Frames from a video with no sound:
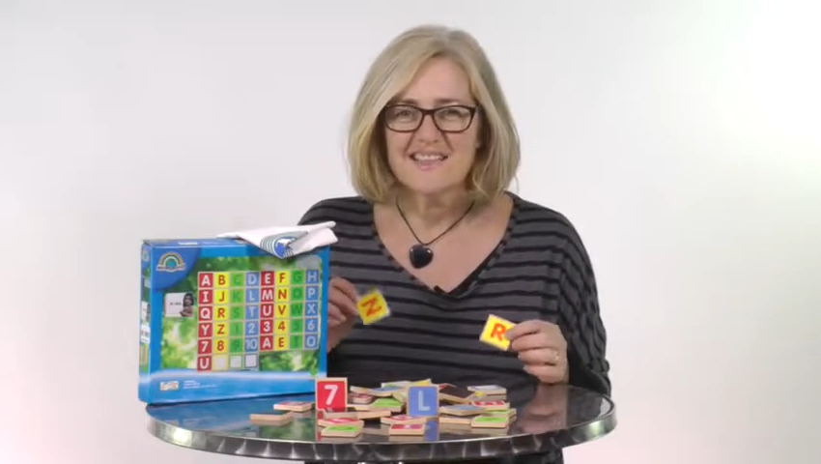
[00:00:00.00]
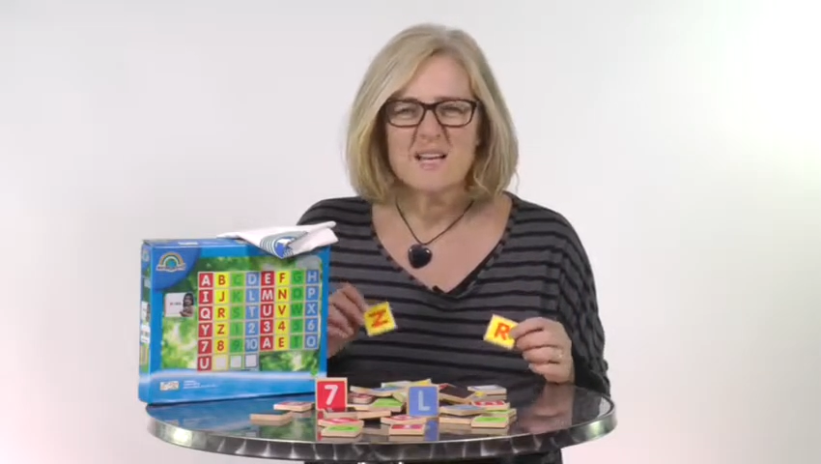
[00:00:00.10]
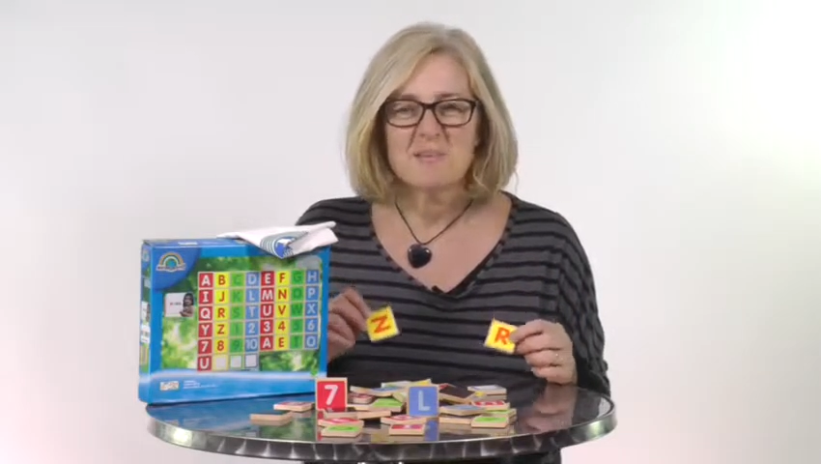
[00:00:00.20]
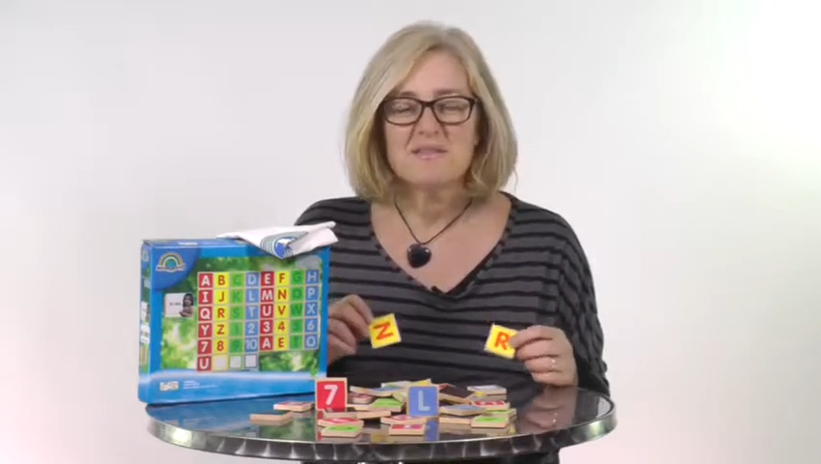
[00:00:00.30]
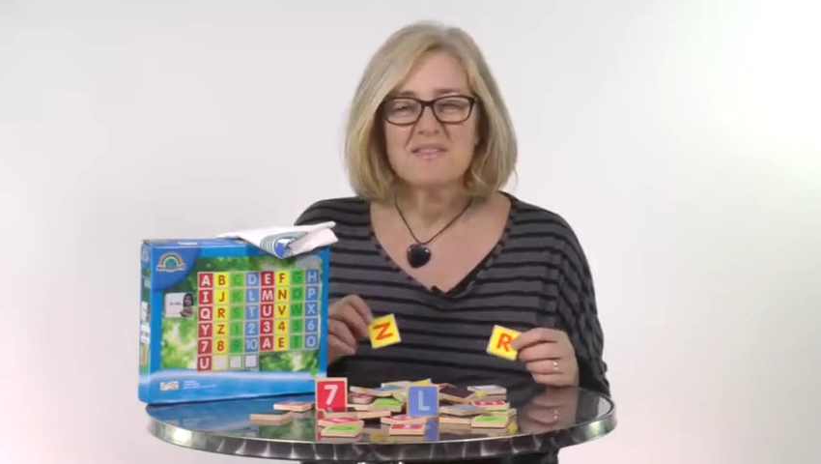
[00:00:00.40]
are
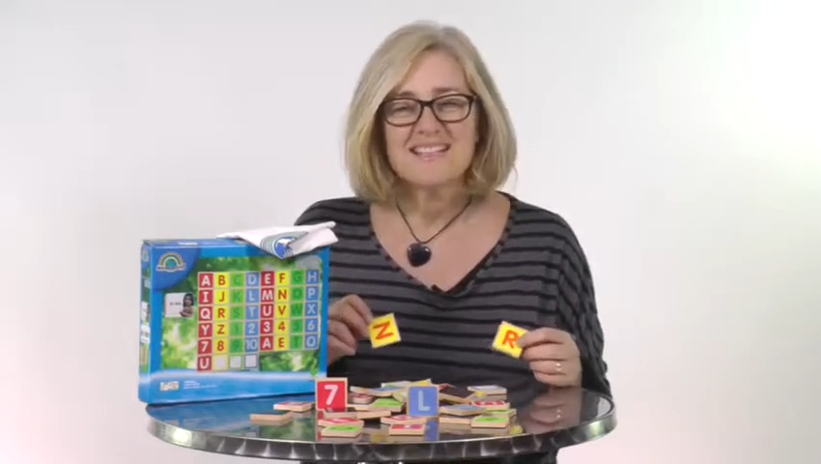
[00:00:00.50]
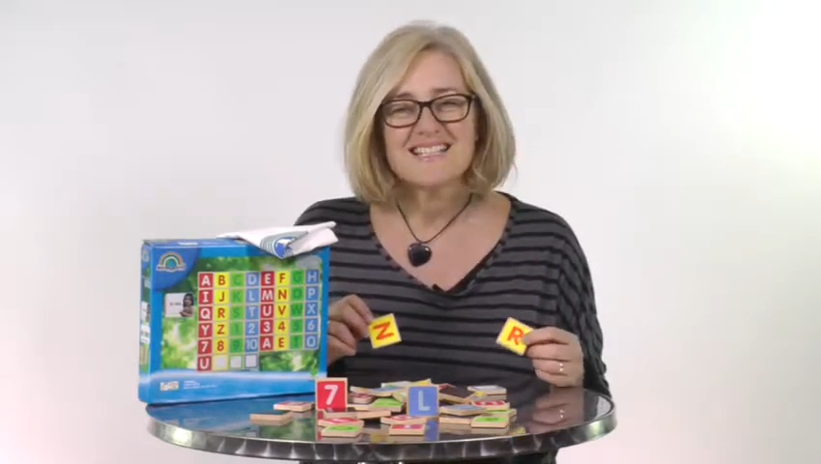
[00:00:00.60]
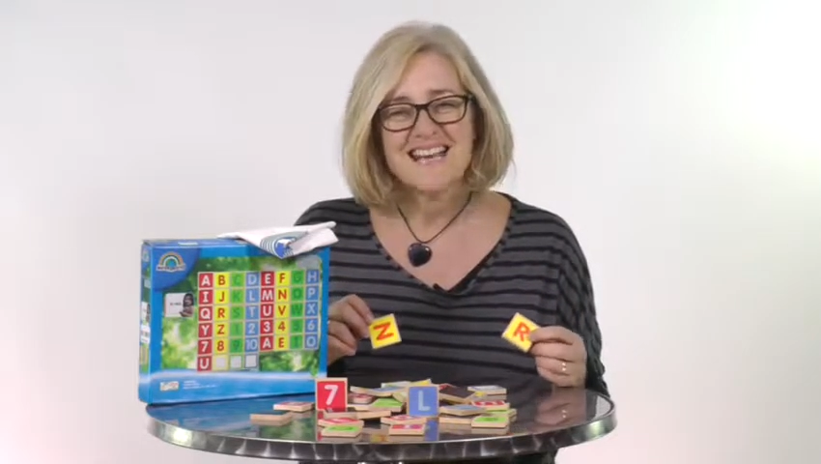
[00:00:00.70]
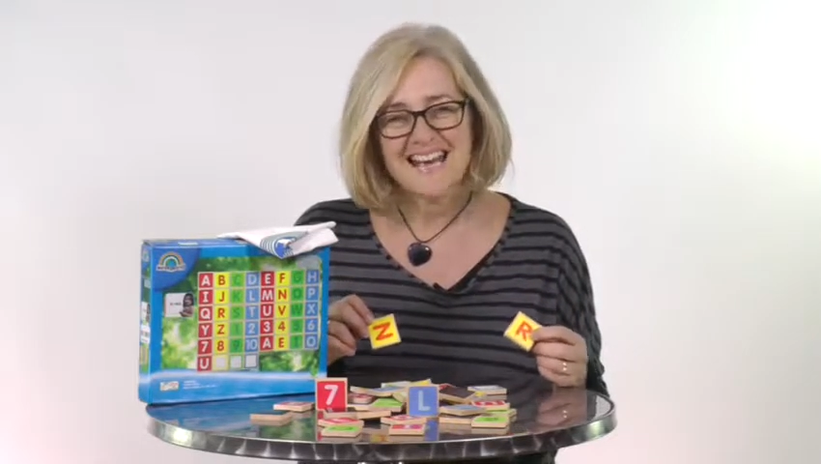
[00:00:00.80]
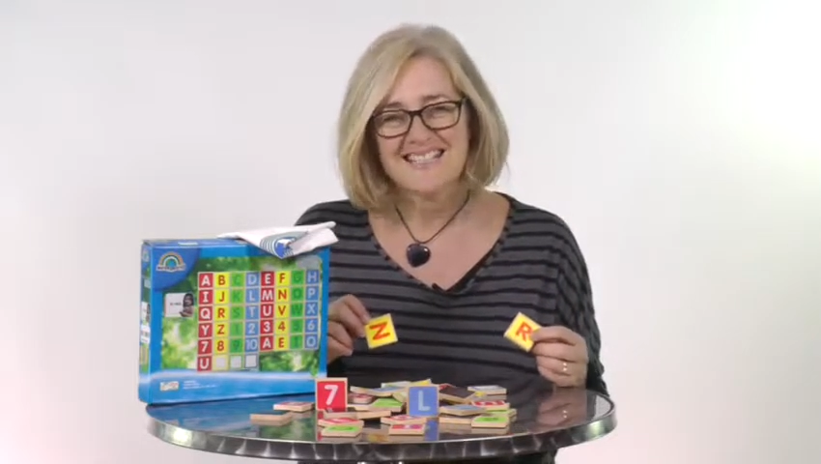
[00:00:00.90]
going to be a
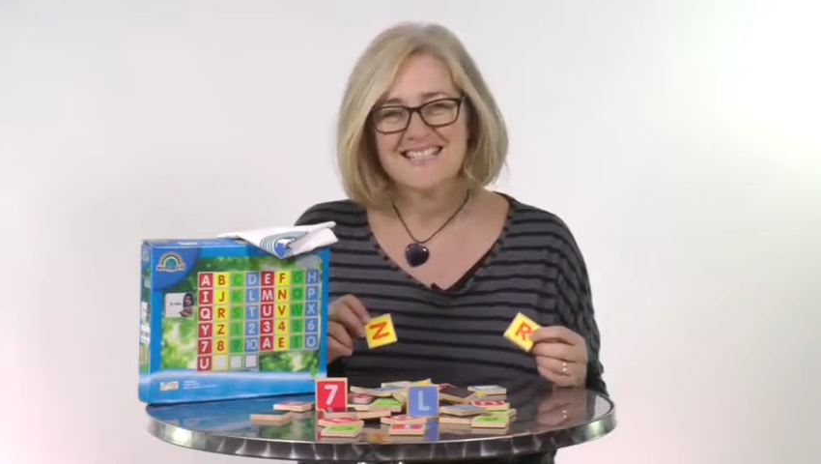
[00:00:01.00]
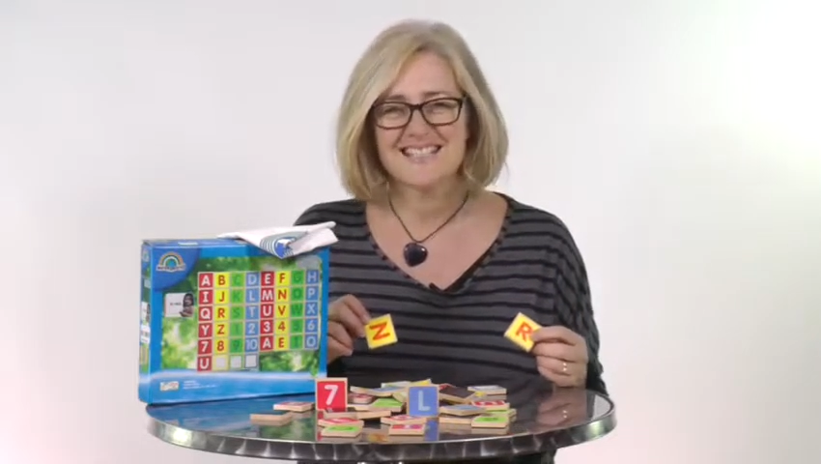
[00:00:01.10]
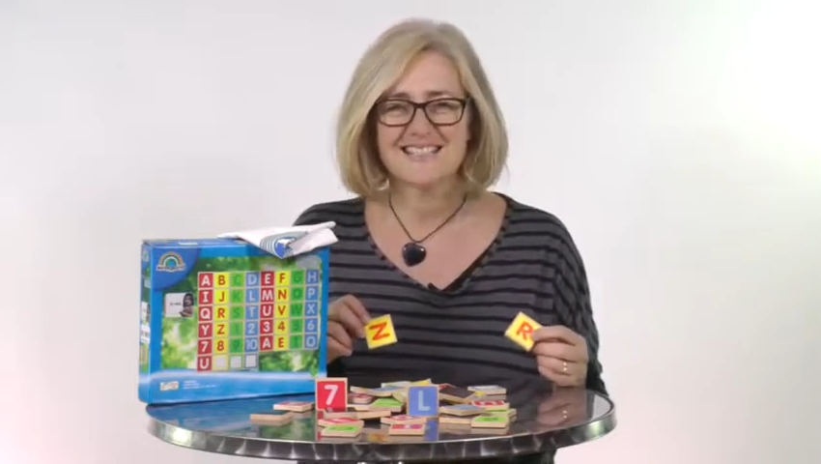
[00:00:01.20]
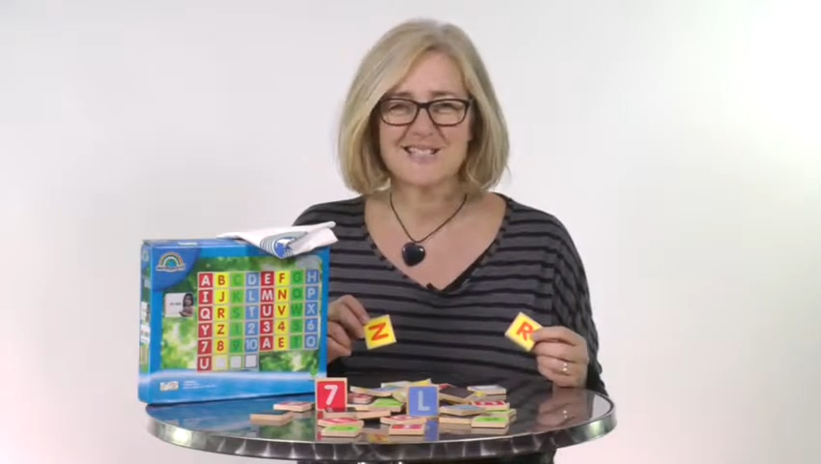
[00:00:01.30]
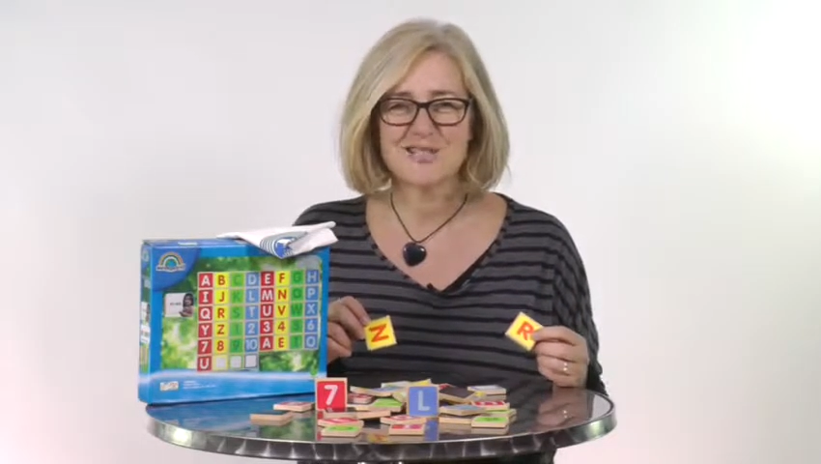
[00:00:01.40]

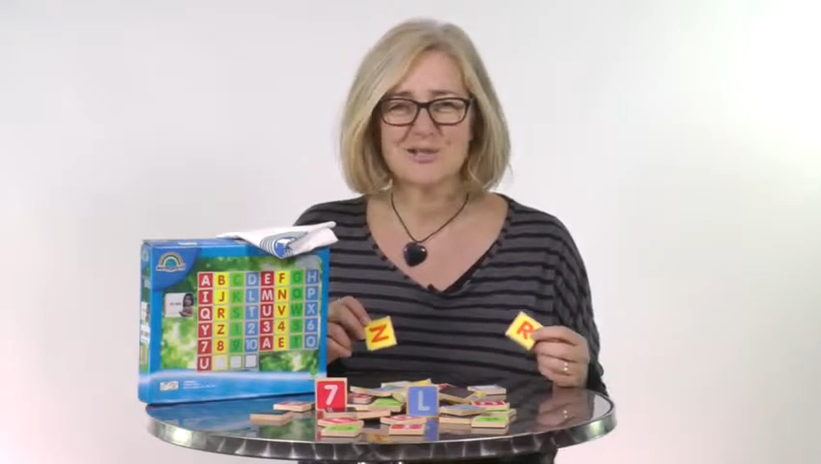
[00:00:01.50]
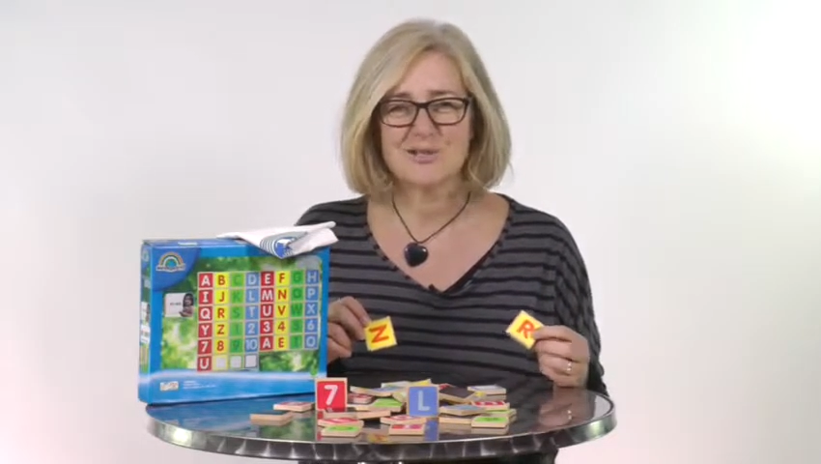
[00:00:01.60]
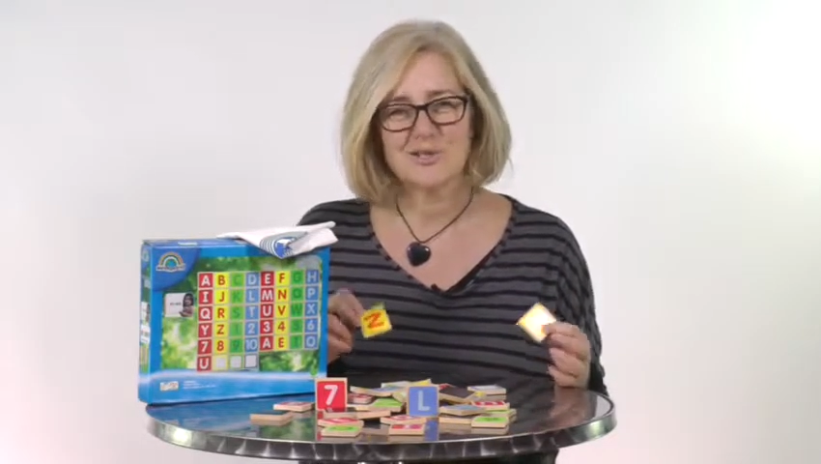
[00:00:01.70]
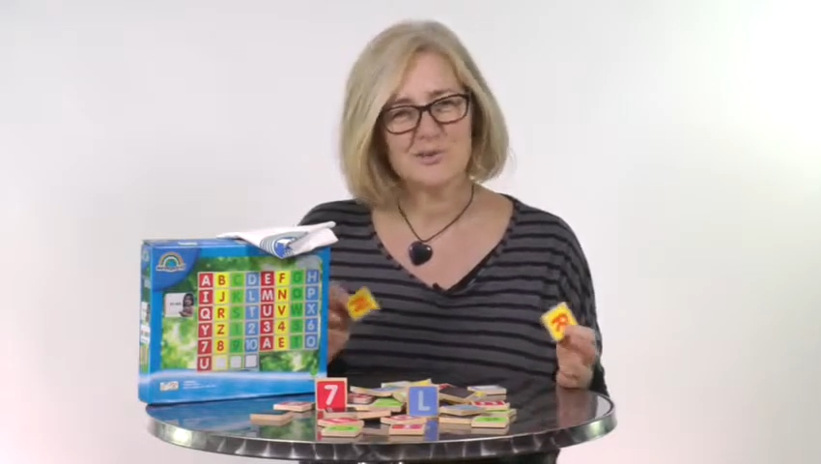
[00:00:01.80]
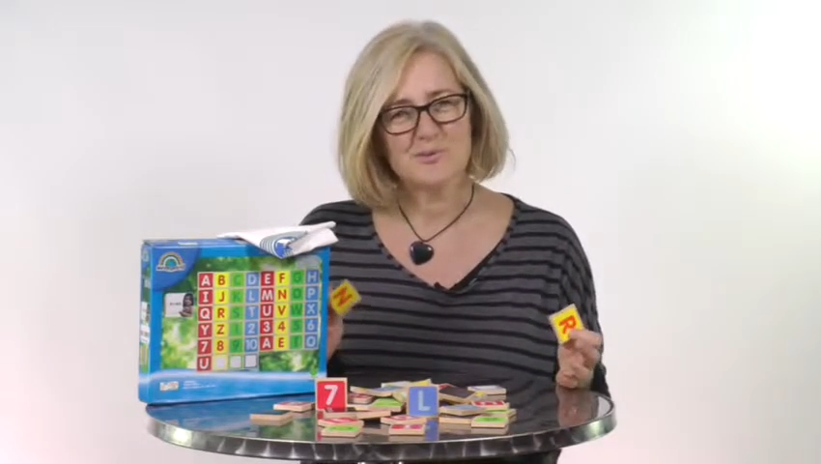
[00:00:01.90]
fantastic
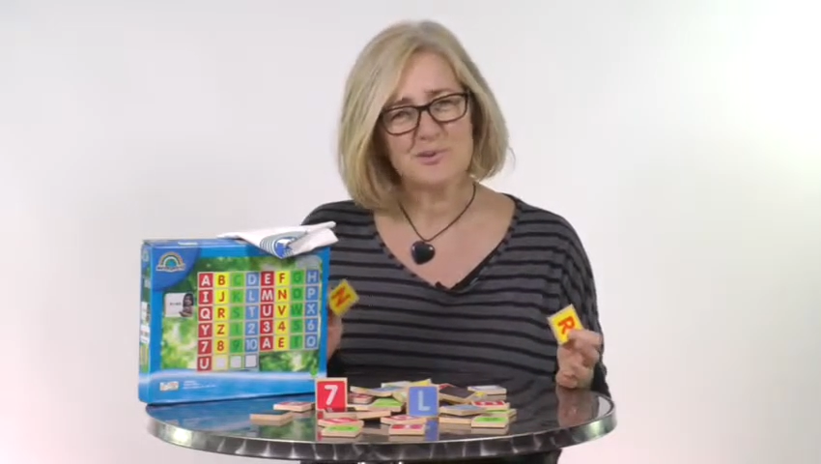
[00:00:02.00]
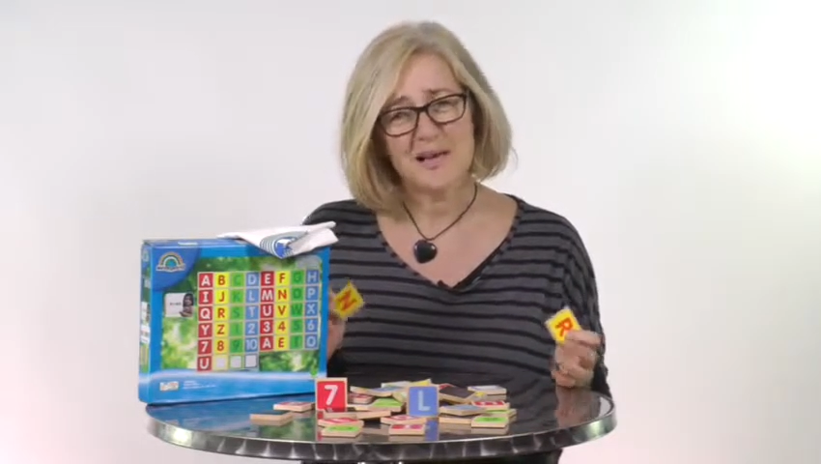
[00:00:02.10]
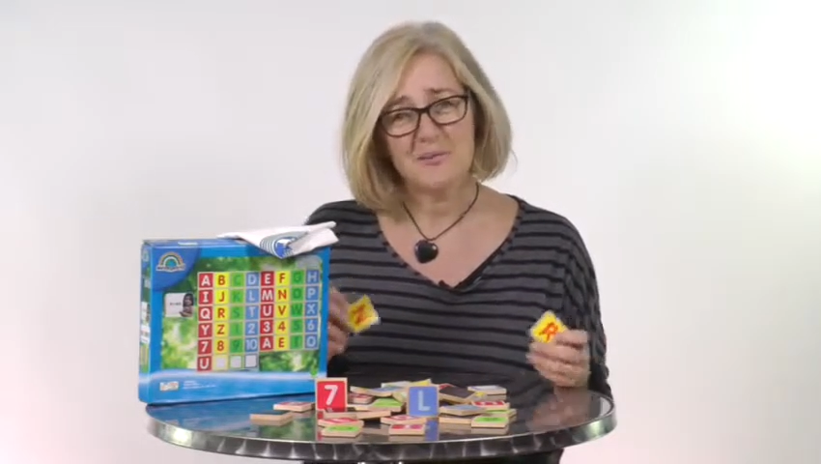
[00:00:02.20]
addition to your play